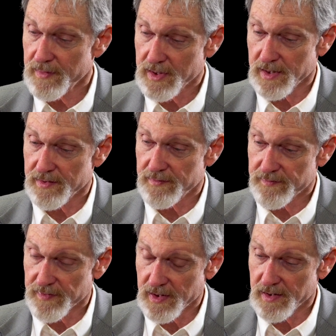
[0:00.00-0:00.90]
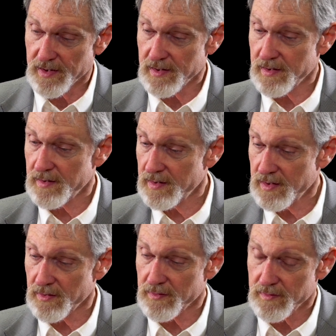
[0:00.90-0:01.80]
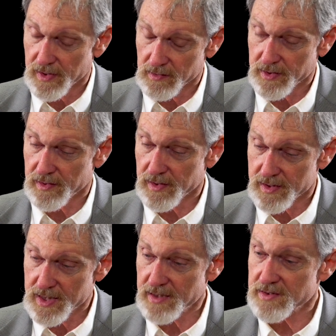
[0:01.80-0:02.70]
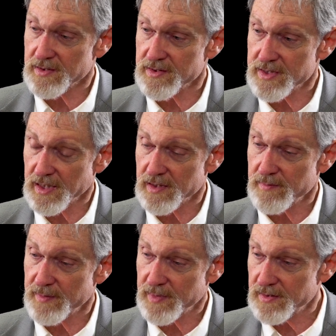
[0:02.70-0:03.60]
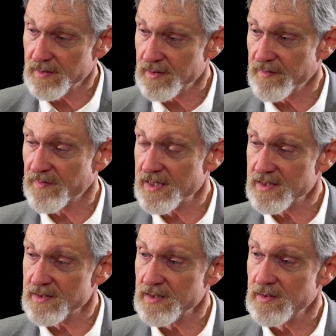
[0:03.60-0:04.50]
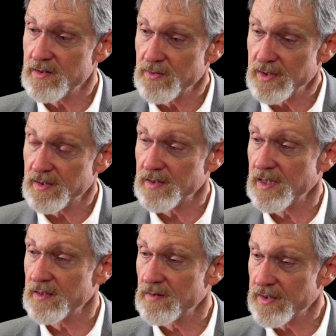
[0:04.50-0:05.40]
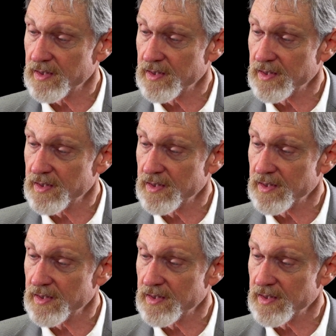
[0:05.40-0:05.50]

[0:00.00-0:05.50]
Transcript: kind of. You know, they look at the text of the Second Amendment. If that doesn't do it, then they look